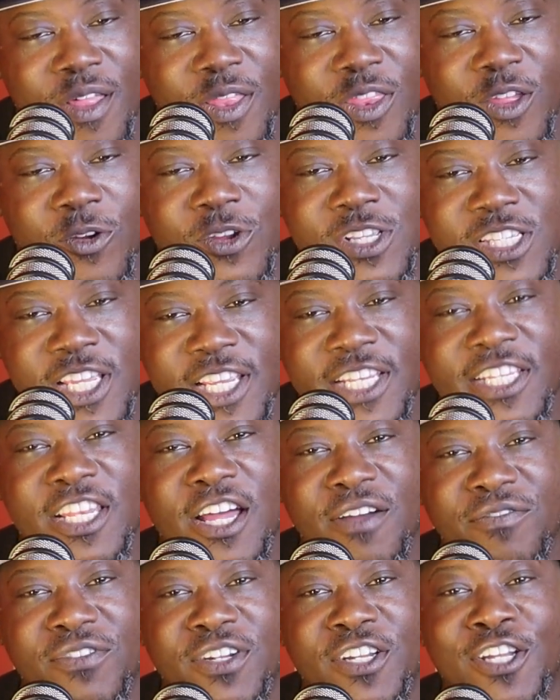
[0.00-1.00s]
there is
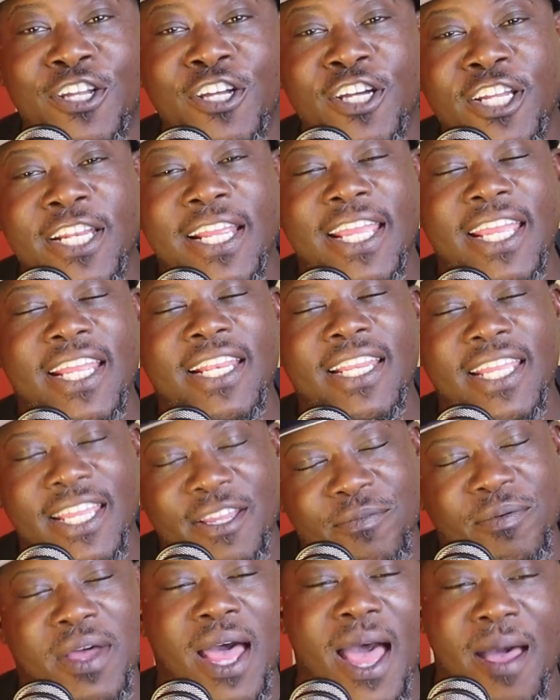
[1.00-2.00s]
enough good in
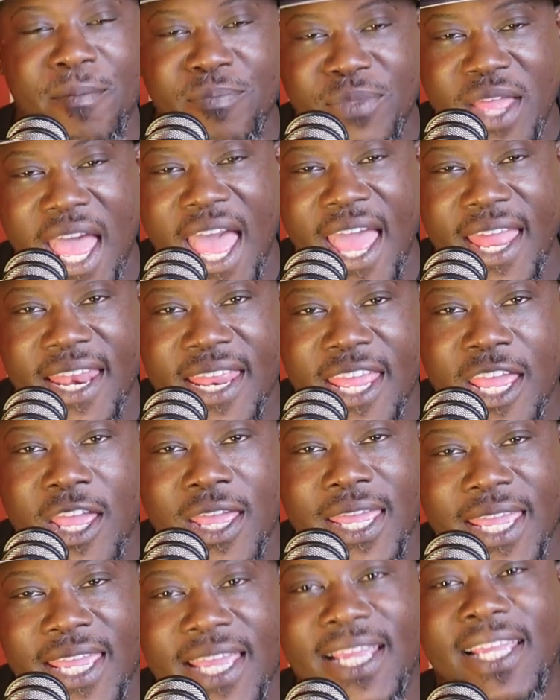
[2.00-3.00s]
hip hop that
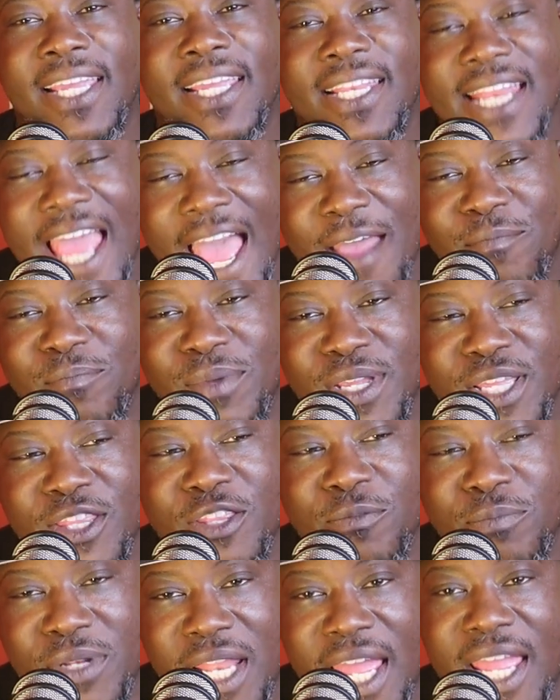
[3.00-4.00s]
it cannot be
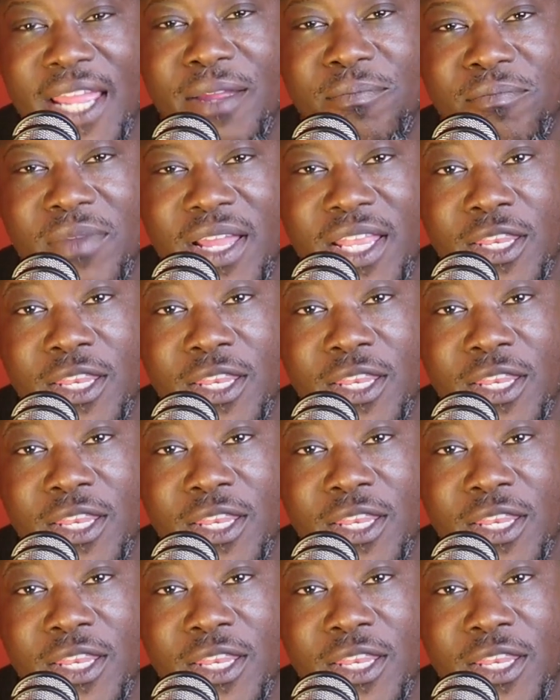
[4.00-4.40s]
the blame.